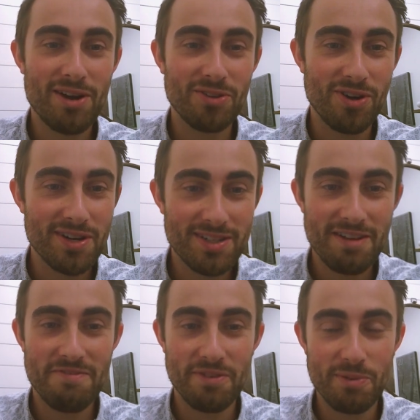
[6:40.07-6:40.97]

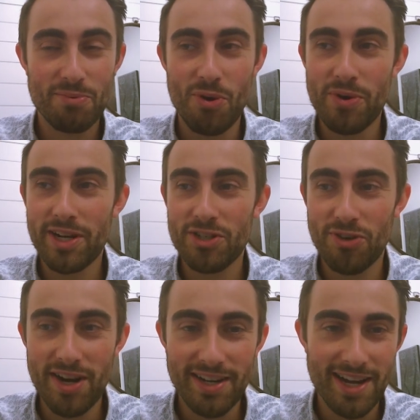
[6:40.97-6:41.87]
alongside Phil Pronik at
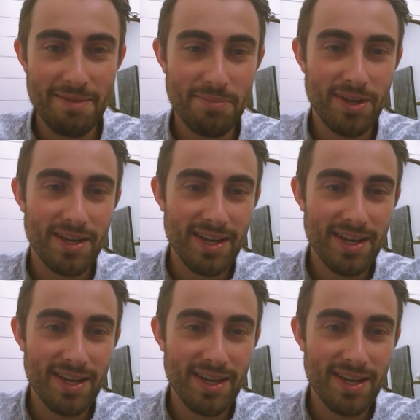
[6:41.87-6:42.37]
training camp.